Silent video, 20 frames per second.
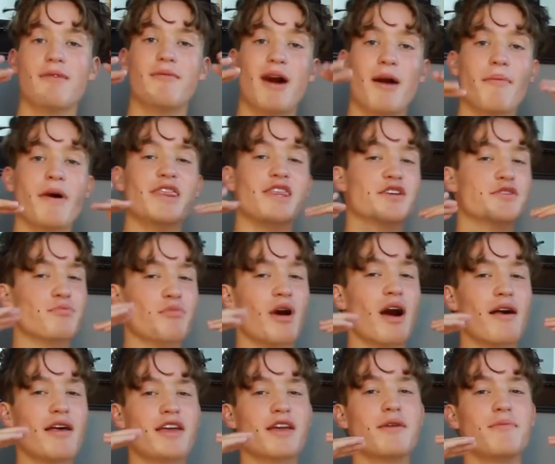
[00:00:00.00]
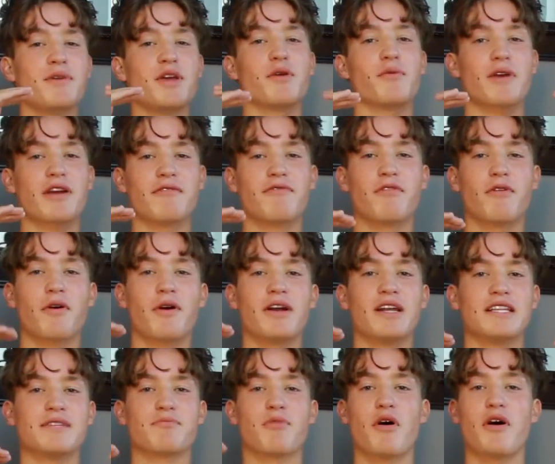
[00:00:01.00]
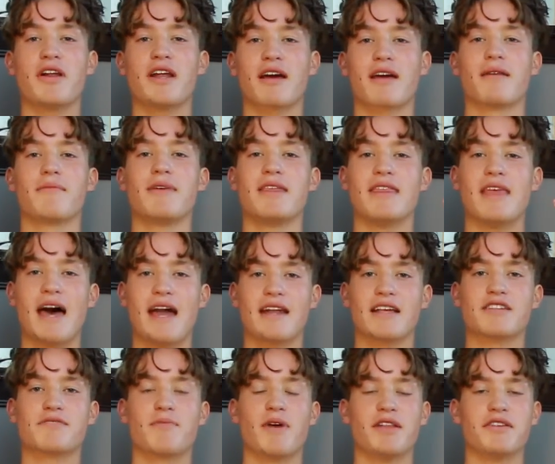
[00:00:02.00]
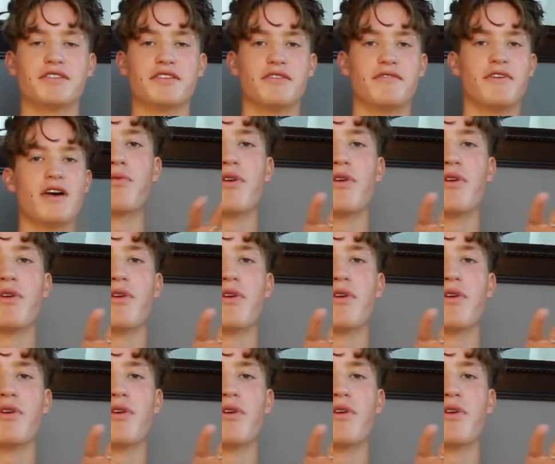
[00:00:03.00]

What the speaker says: them up and there's probably going to be a ring for it, and it's probably not going to be that expensive.